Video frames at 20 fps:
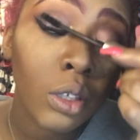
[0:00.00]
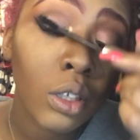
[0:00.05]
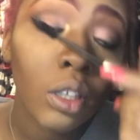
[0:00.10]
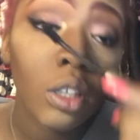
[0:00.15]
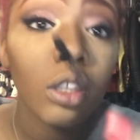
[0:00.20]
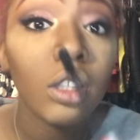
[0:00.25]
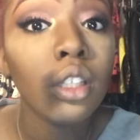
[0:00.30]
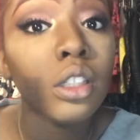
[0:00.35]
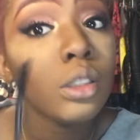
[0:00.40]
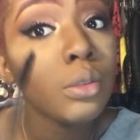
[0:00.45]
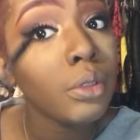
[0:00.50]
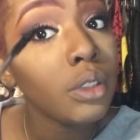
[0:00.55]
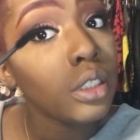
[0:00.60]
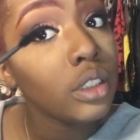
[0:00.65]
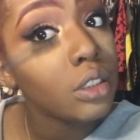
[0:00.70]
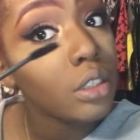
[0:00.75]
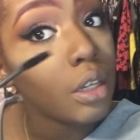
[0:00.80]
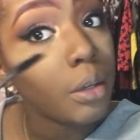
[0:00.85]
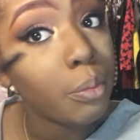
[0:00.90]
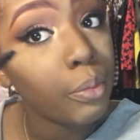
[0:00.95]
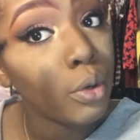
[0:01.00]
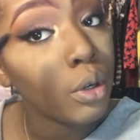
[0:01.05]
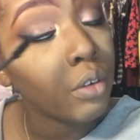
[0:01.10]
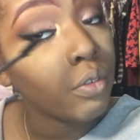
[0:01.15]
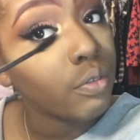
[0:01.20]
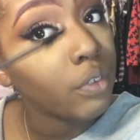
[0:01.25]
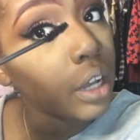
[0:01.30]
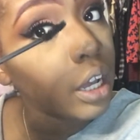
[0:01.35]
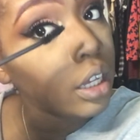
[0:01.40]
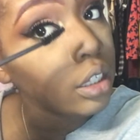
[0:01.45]
And this one is a more
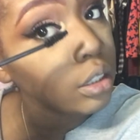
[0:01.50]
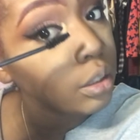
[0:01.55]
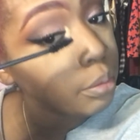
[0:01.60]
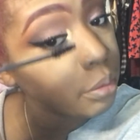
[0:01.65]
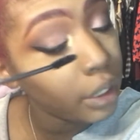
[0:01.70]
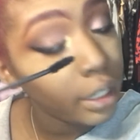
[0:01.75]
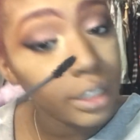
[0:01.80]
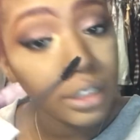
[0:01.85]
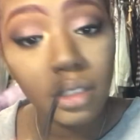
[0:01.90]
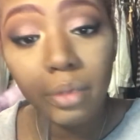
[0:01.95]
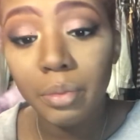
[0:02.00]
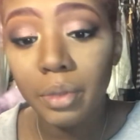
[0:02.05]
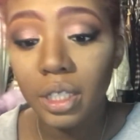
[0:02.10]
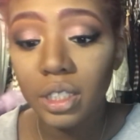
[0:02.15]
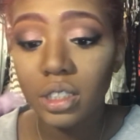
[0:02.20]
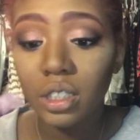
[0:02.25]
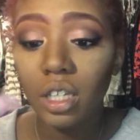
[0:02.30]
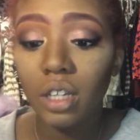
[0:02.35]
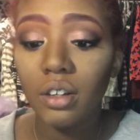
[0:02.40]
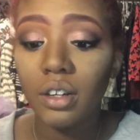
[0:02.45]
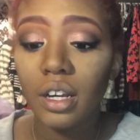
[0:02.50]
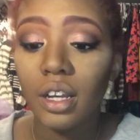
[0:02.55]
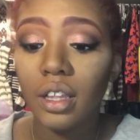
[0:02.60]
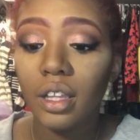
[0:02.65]
volumizing mascara.